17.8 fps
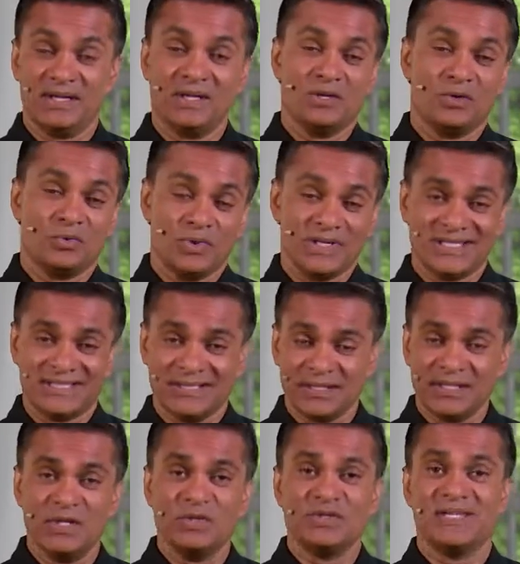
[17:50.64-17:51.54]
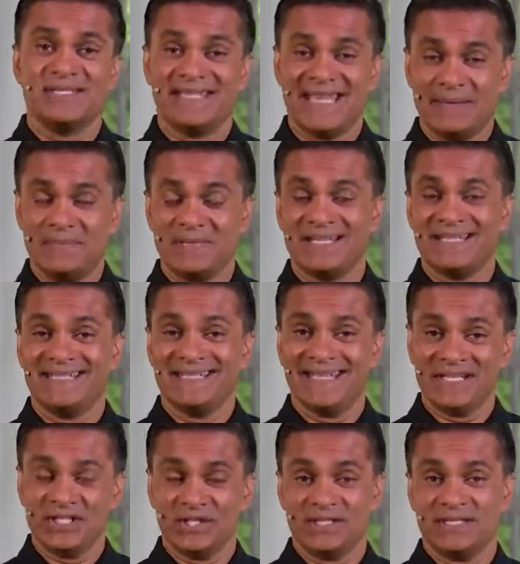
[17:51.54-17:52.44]
We still use the same
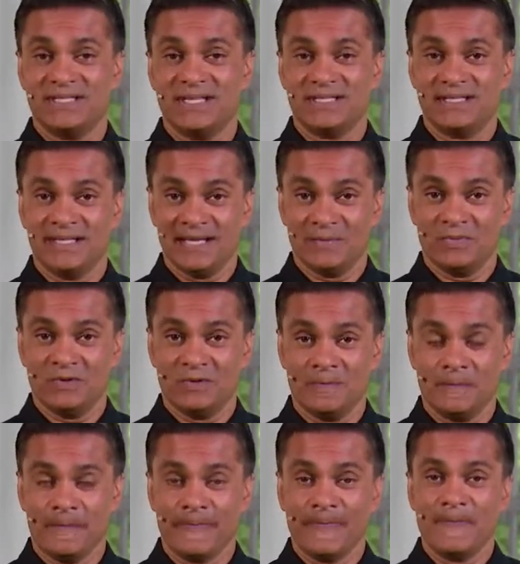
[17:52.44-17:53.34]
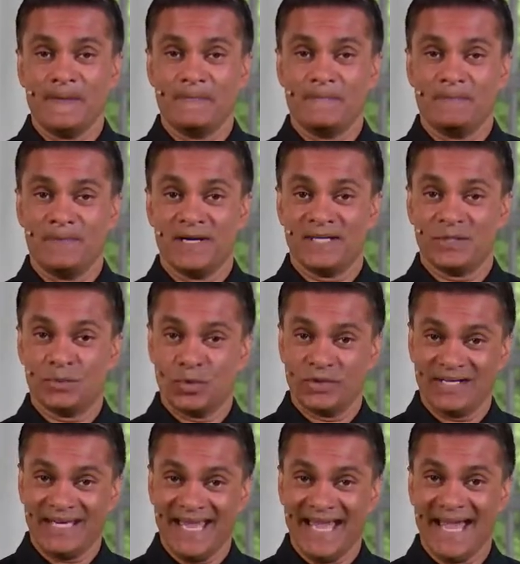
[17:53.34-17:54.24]
contingency table, but with
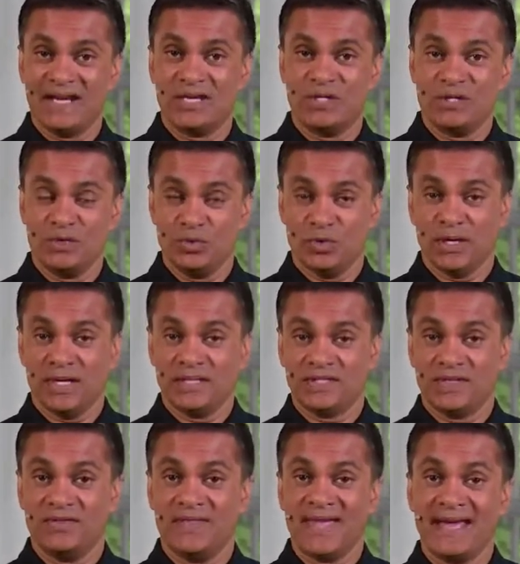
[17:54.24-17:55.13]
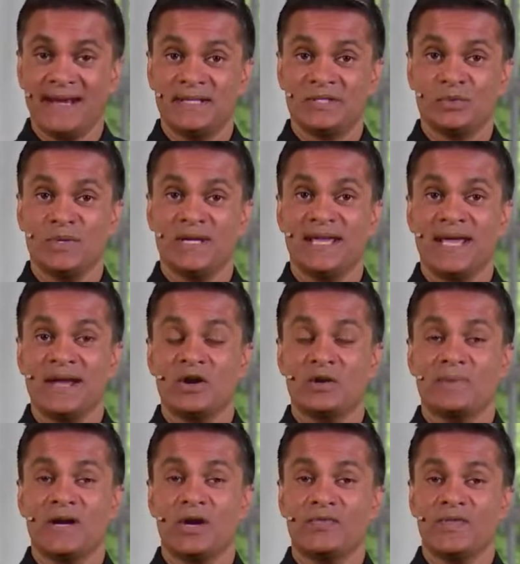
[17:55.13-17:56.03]
an added nuance, and that is we care
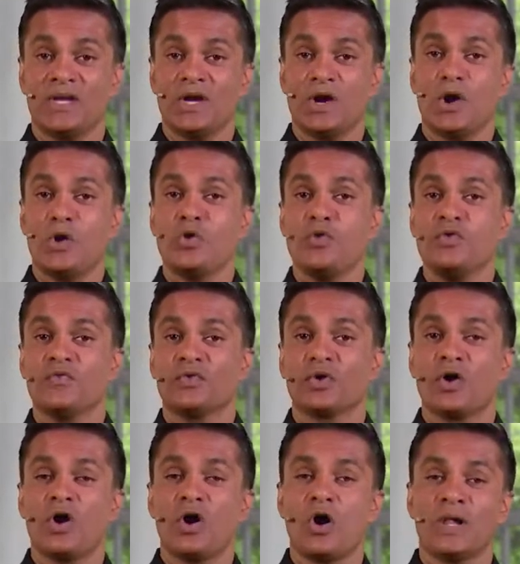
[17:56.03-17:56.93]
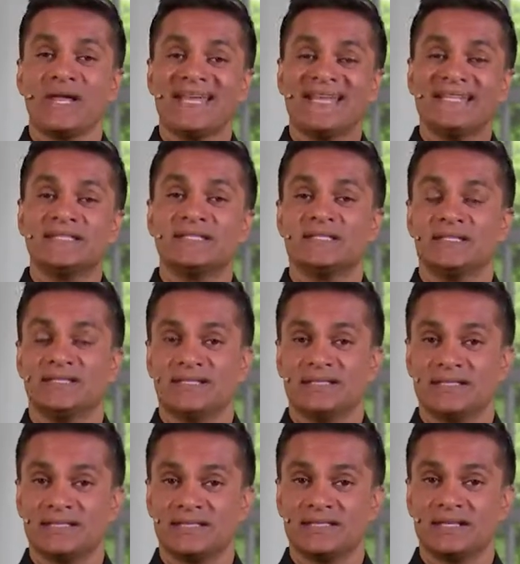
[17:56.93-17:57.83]
about the overall
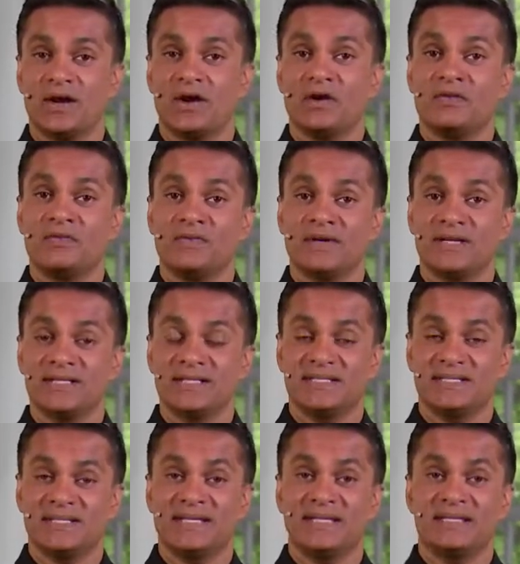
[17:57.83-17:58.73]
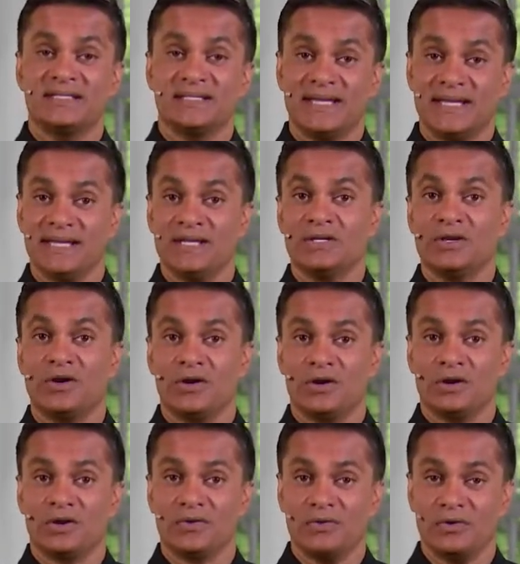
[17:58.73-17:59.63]
incidence of a disease in our
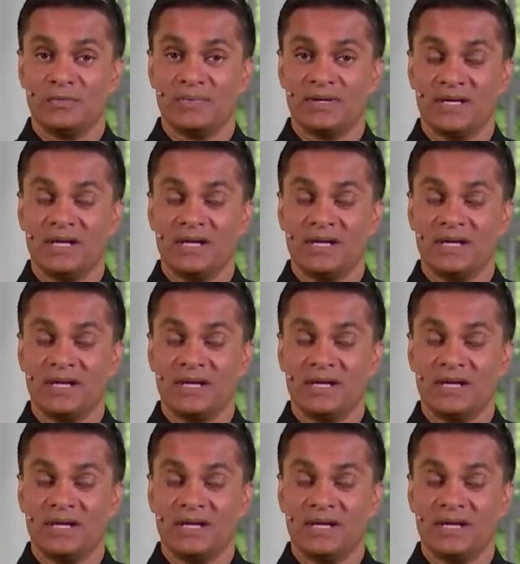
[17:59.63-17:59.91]
group.